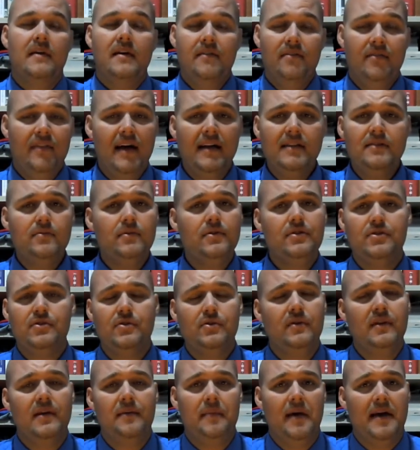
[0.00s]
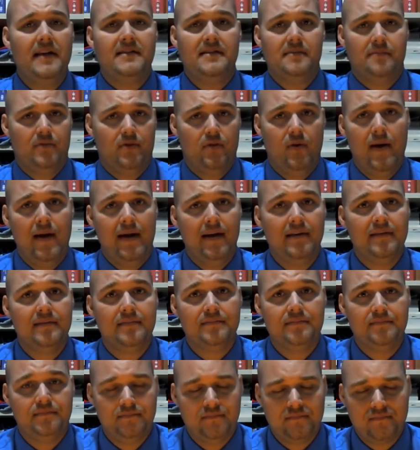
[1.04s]
That's what truly makes him great.
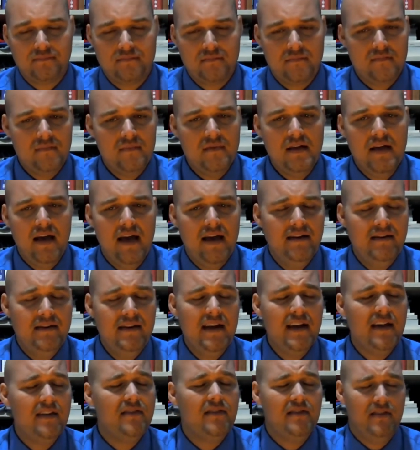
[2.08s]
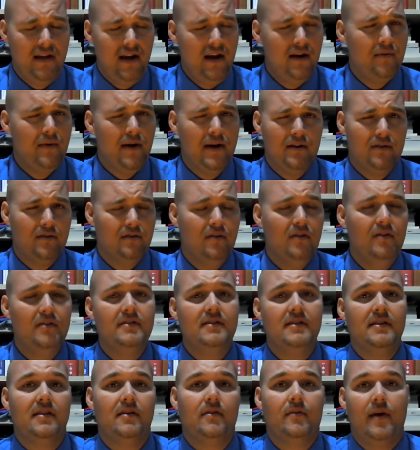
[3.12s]
And Nick, the narrator,
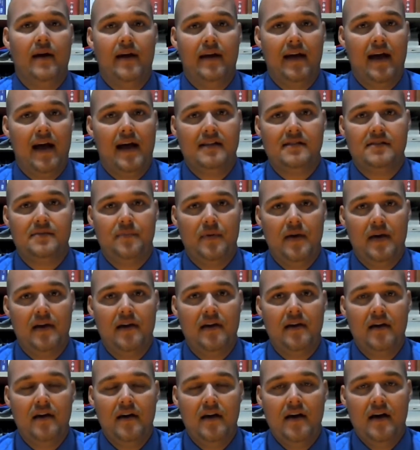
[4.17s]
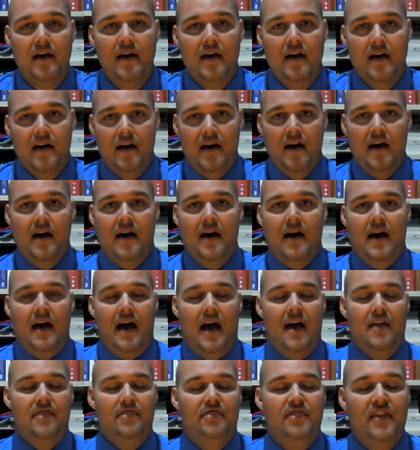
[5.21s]
looks at The Great Gatsby
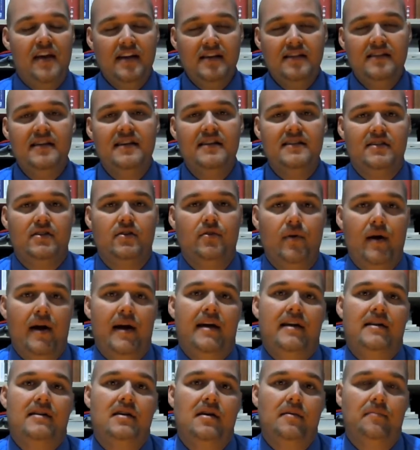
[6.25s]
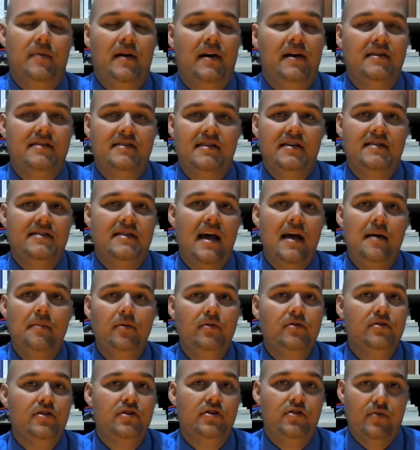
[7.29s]
and thinks he's great because he's
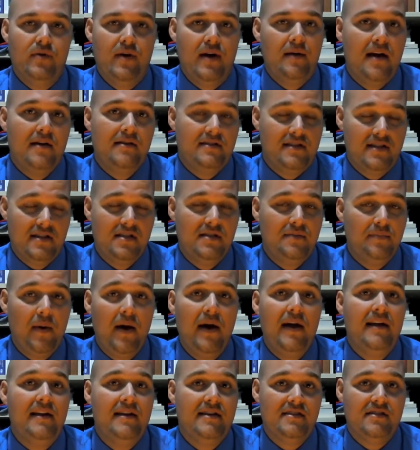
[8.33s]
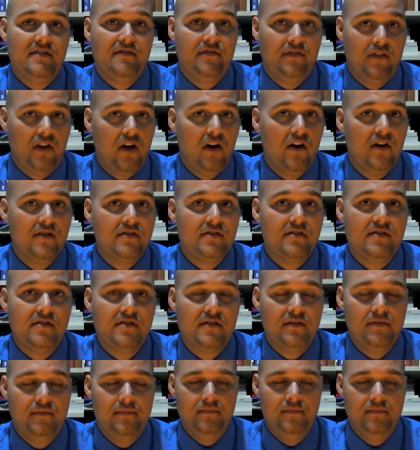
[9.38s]
able to dream despite his flaws.